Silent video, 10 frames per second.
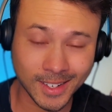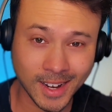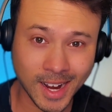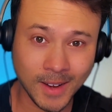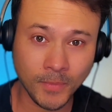
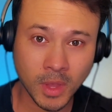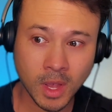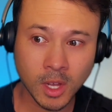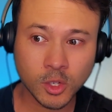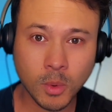Right?
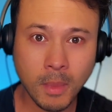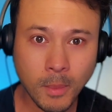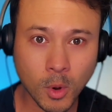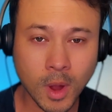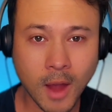So
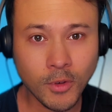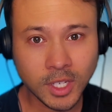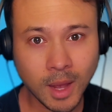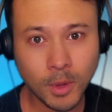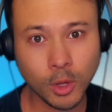remember, every
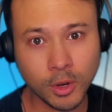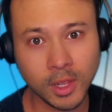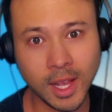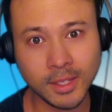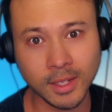time you learn a
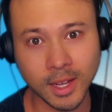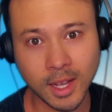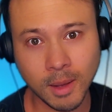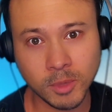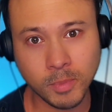lesson, it
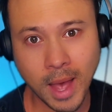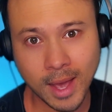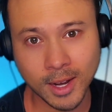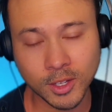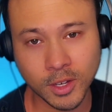comes back
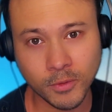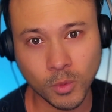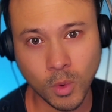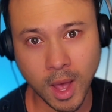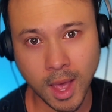in a different
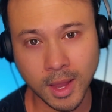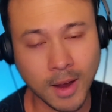way.